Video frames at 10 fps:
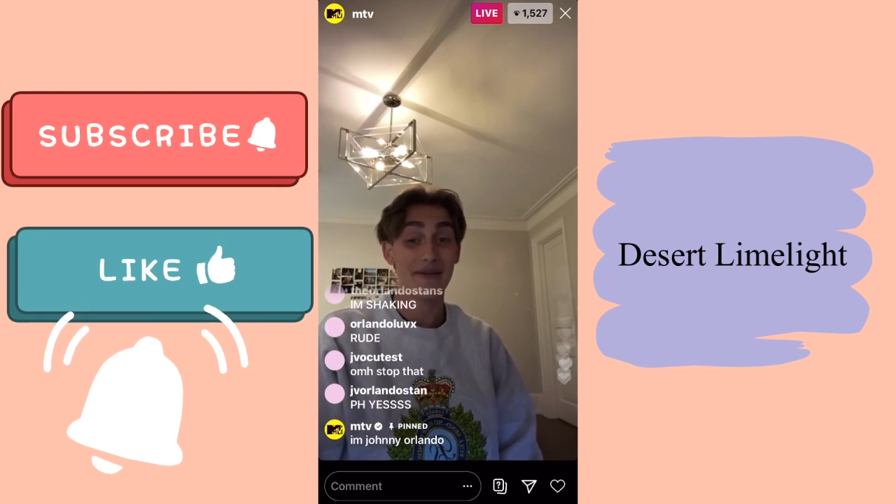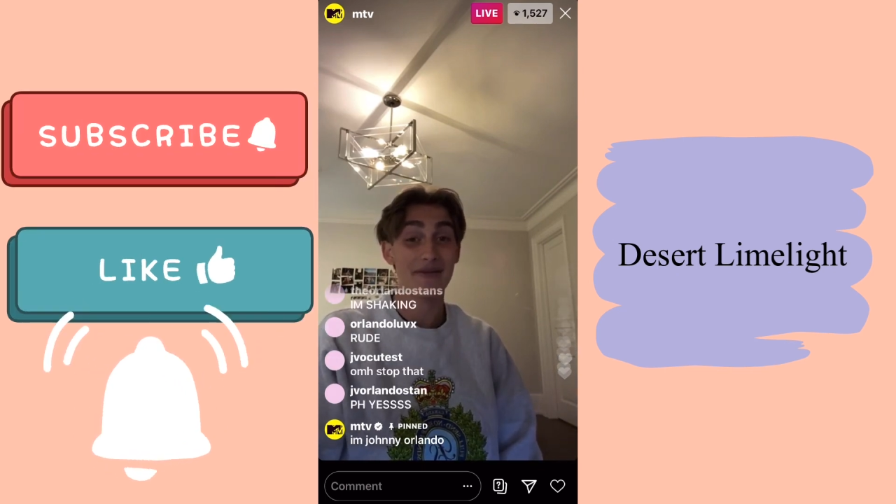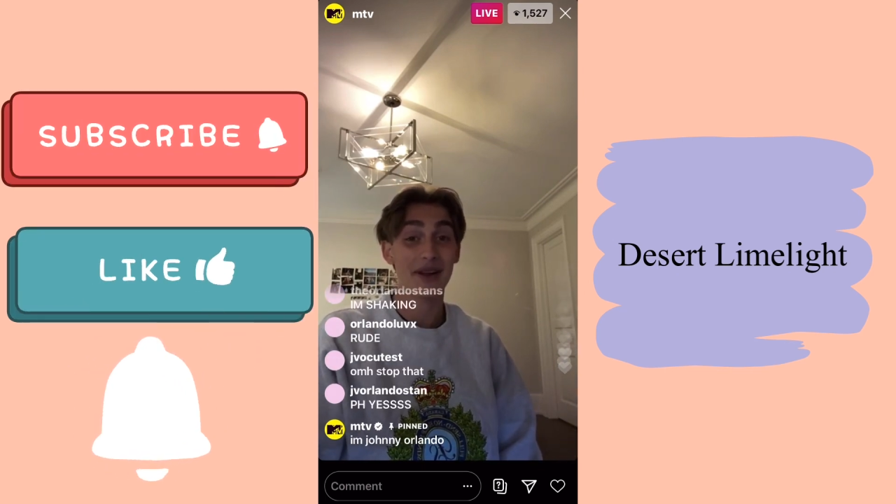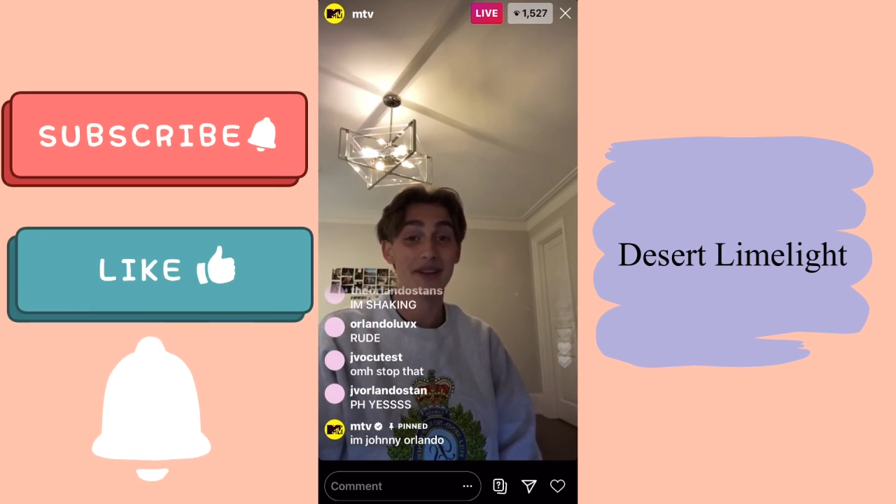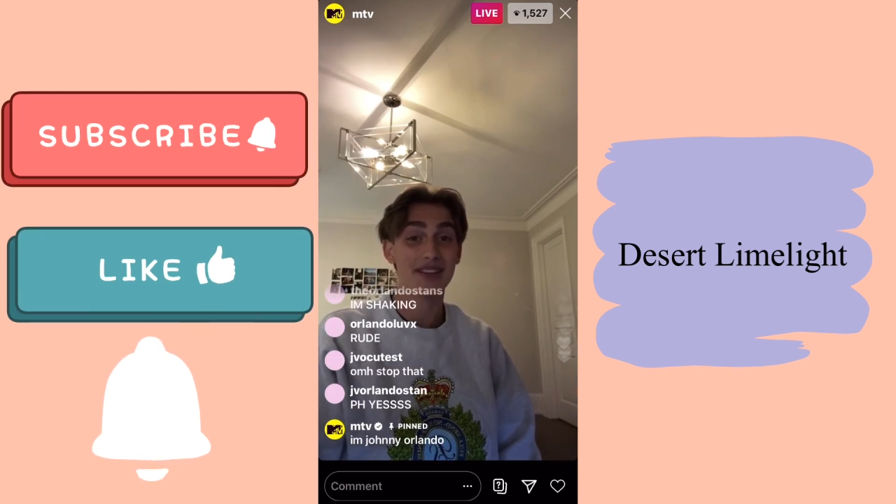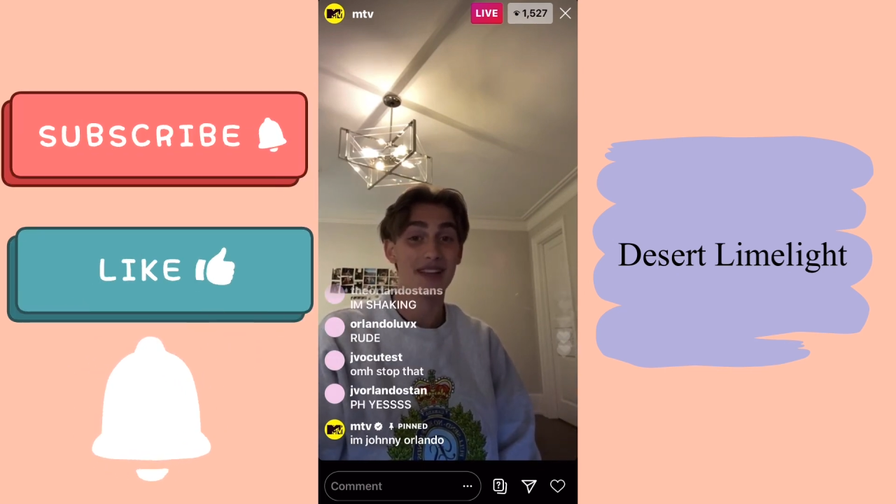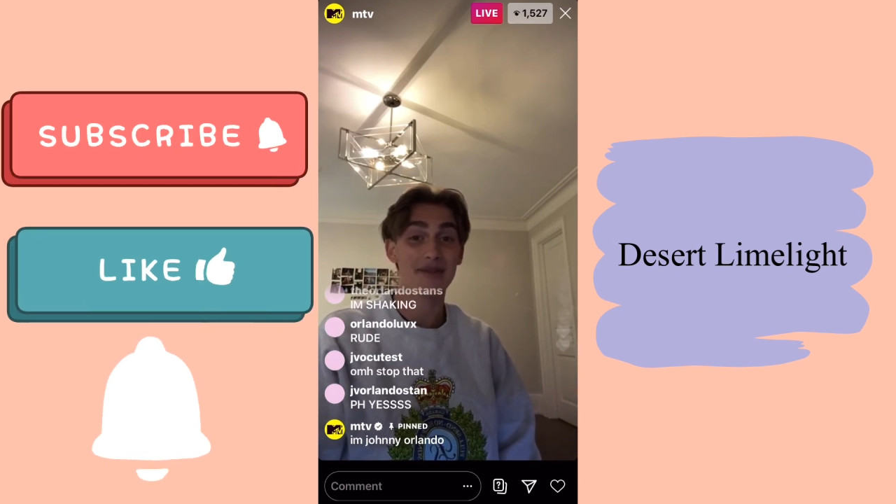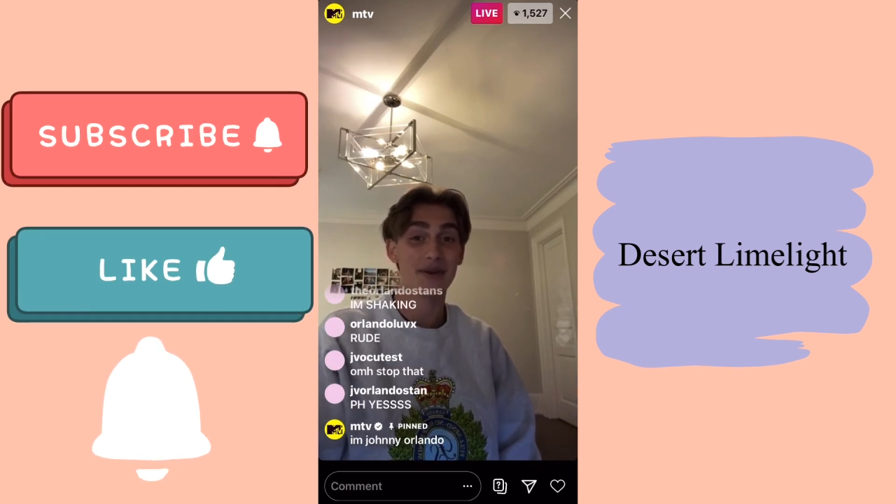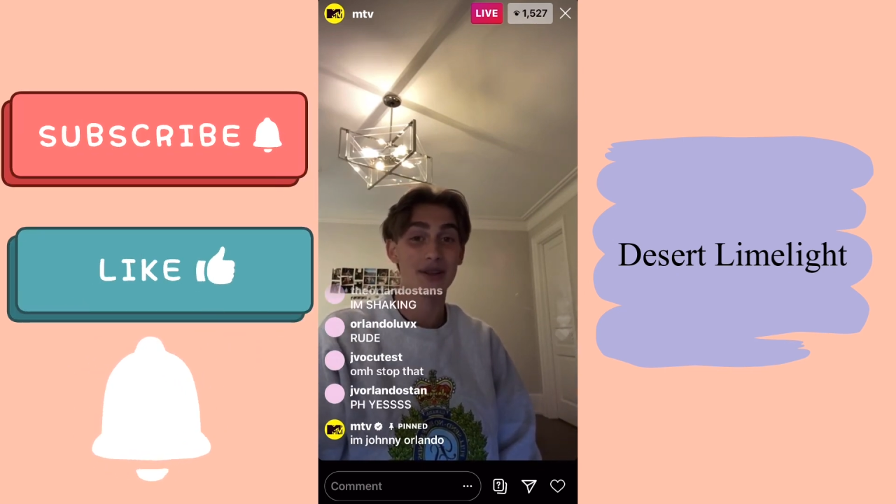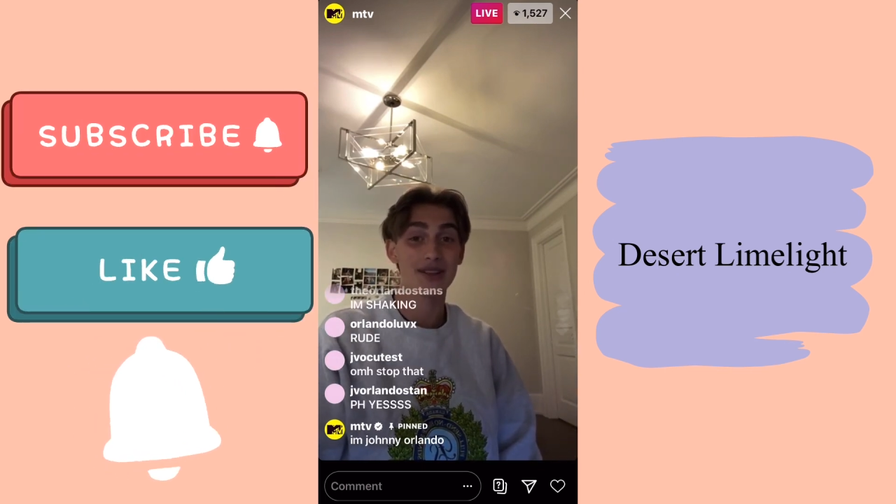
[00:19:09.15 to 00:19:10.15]
I'm very
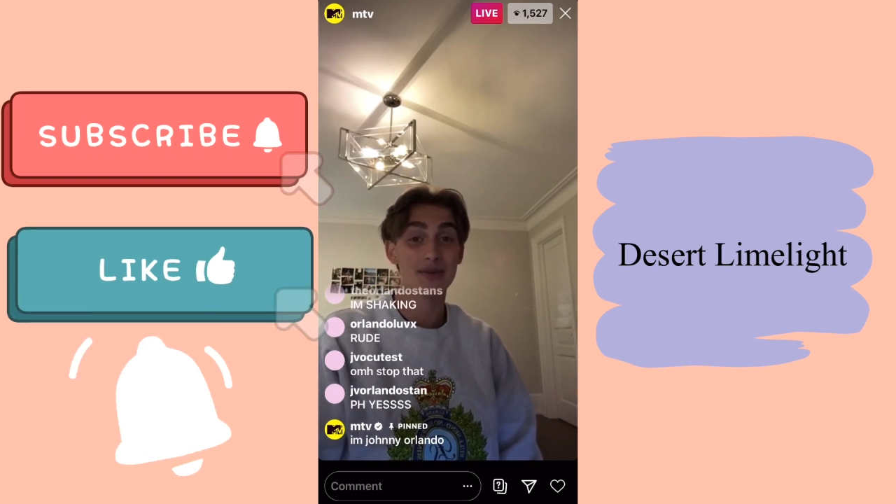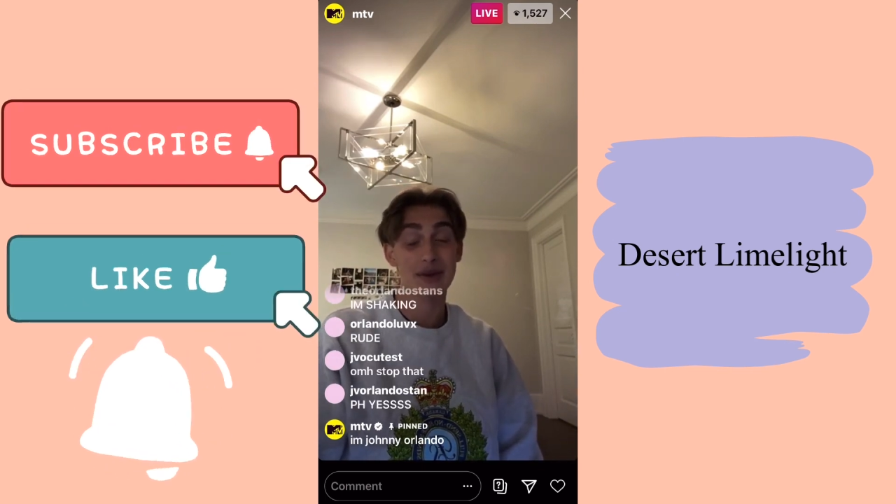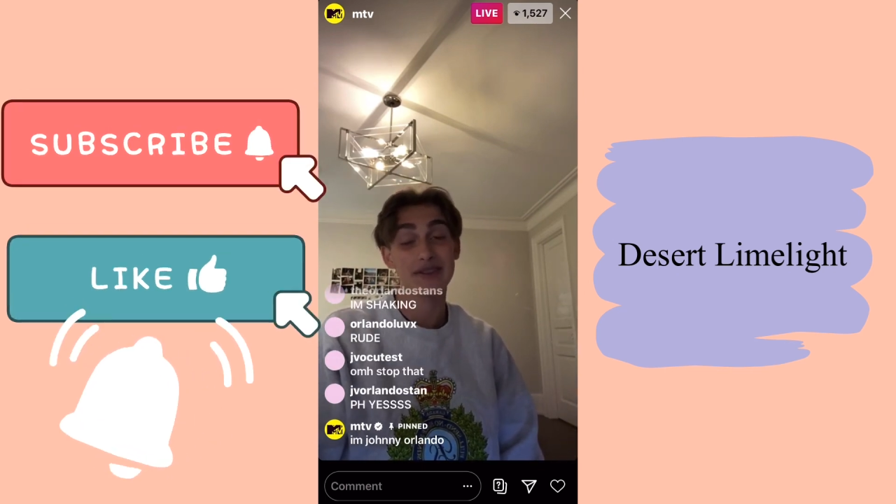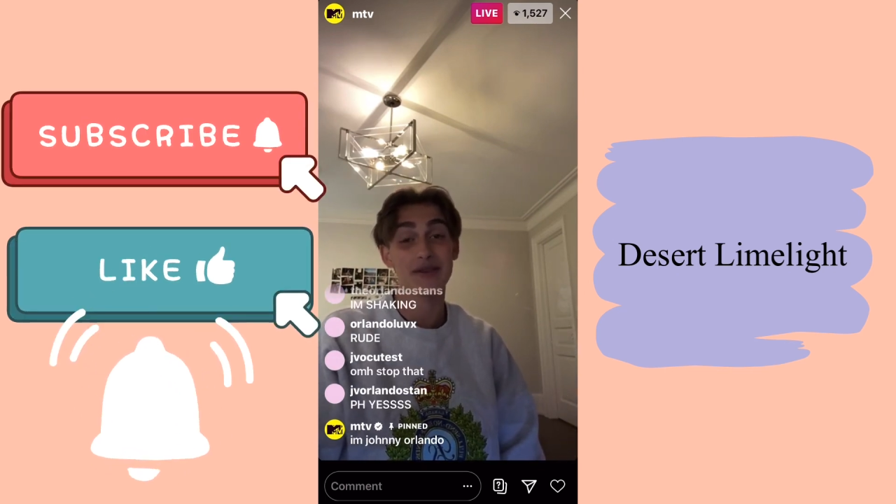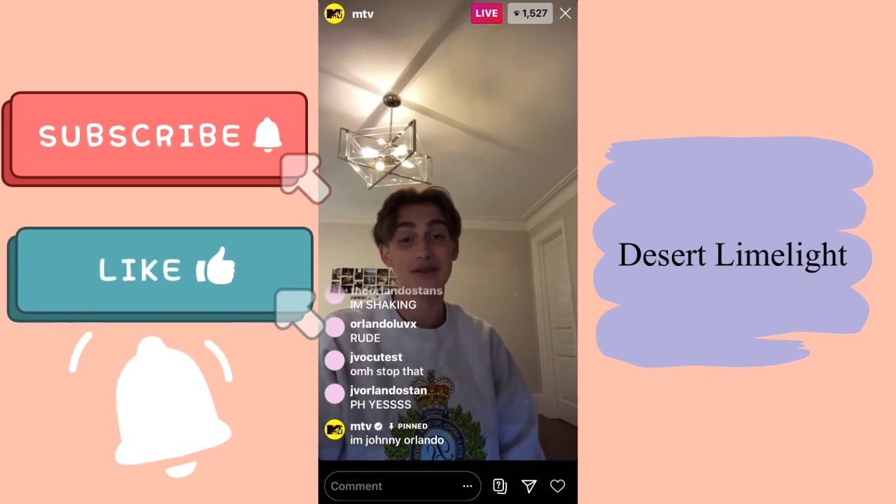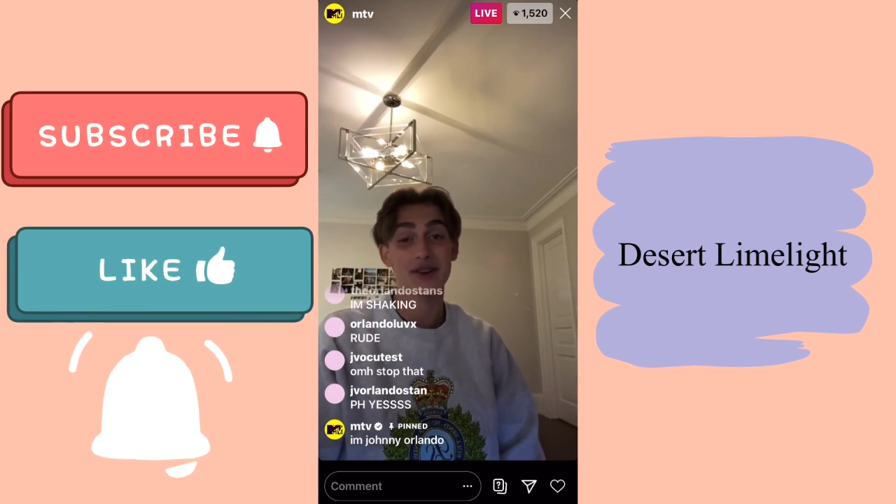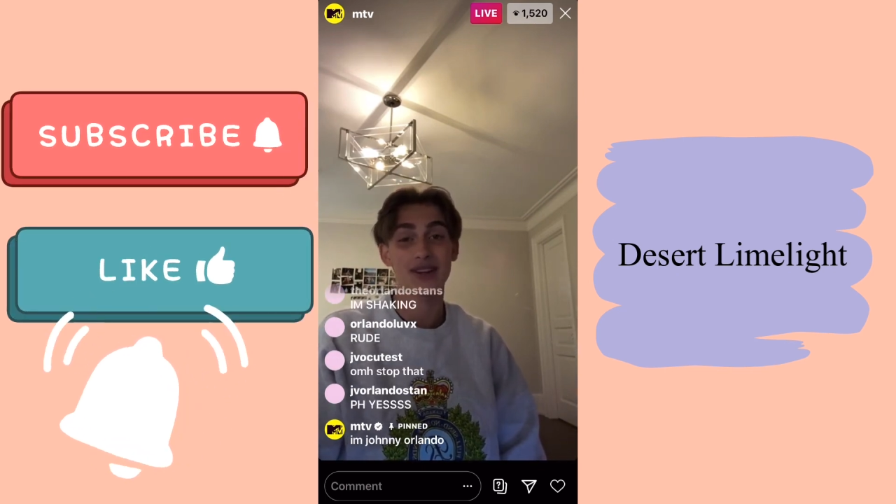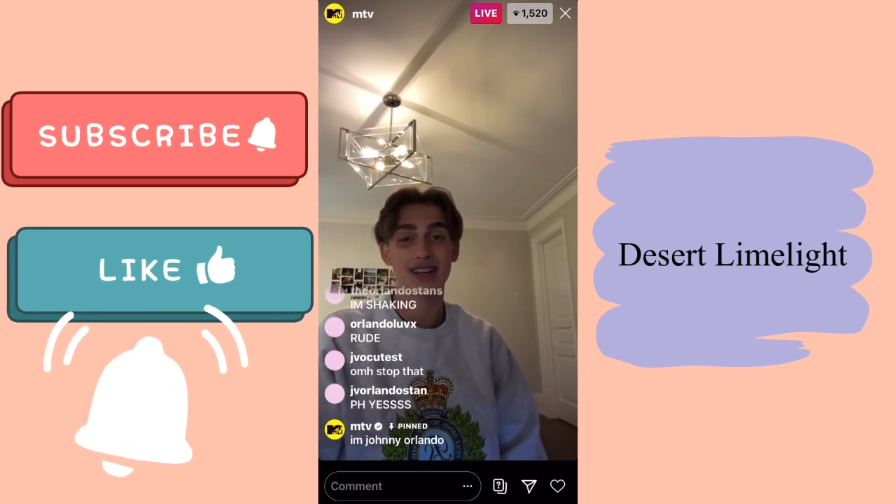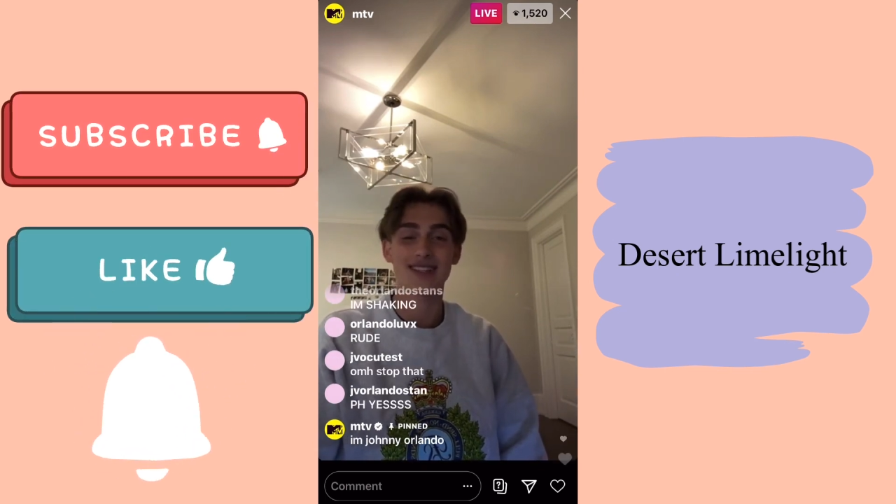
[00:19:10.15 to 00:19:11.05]
excited for it. This is my favorite song.